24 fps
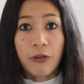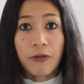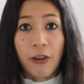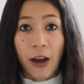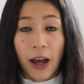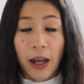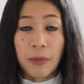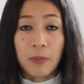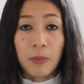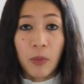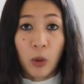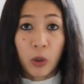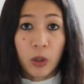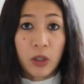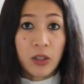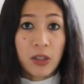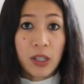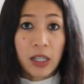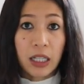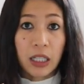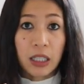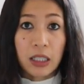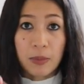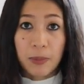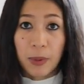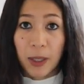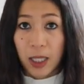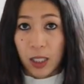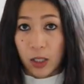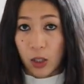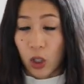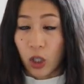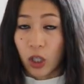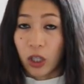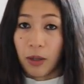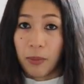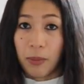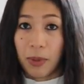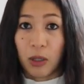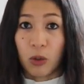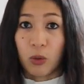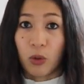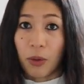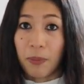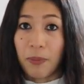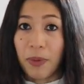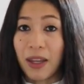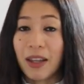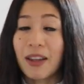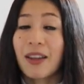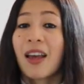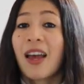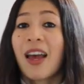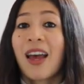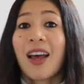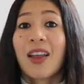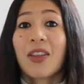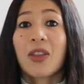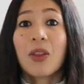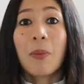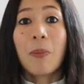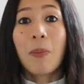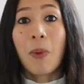fine motor skills because they're going to be gripping the